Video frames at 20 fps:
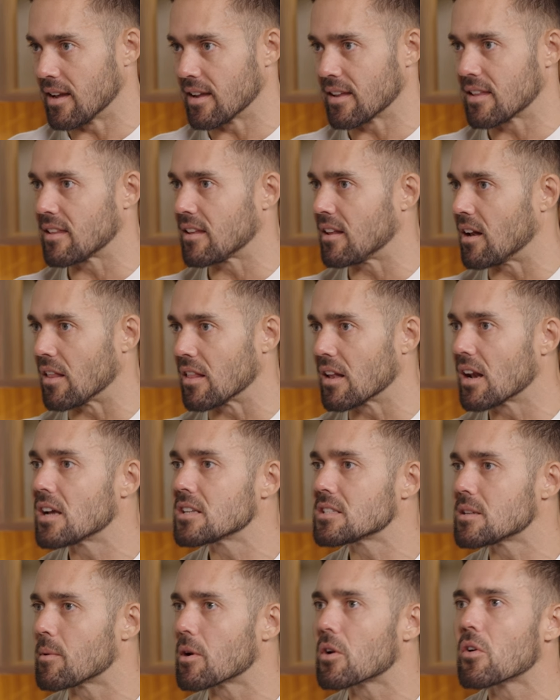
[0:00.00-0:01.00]
Like, you know, the
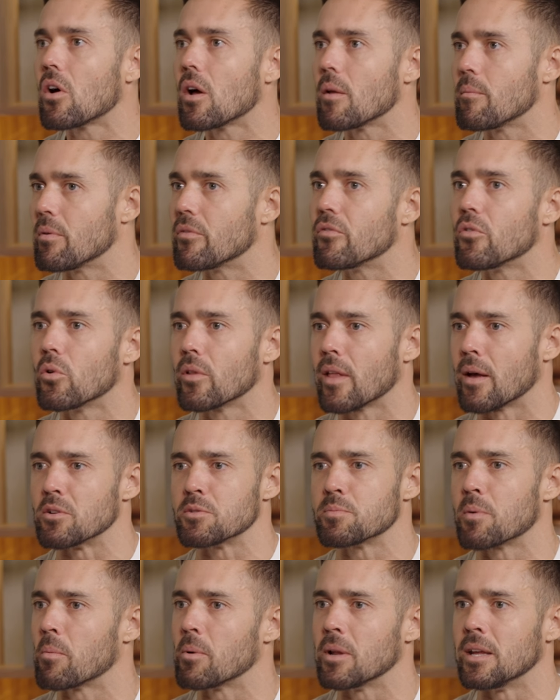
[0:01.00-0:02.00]
last time I cried before that
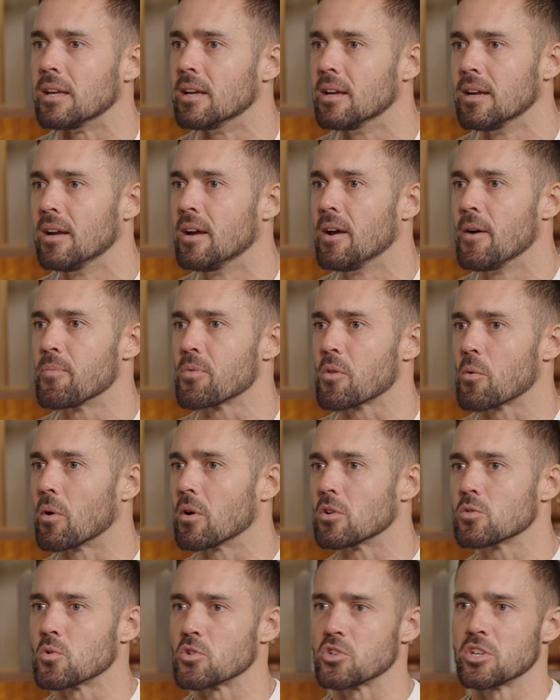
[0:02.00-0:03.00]
was probably
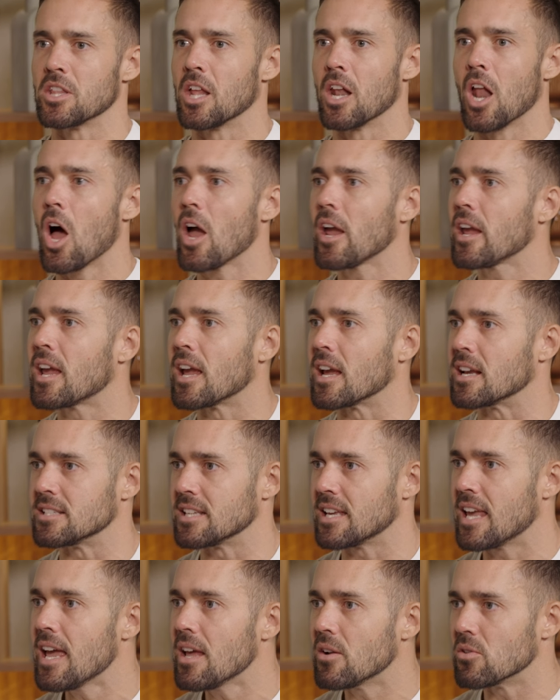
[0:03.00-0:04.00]
when I was watching The Lion King
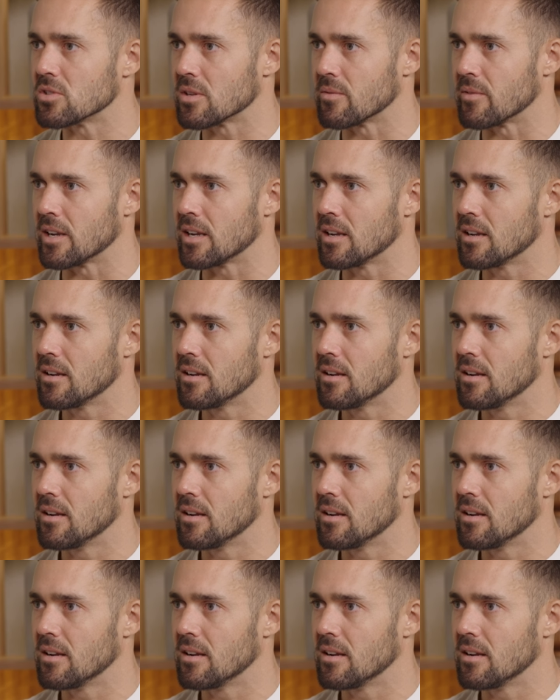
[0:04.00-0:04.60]
as a kid or something.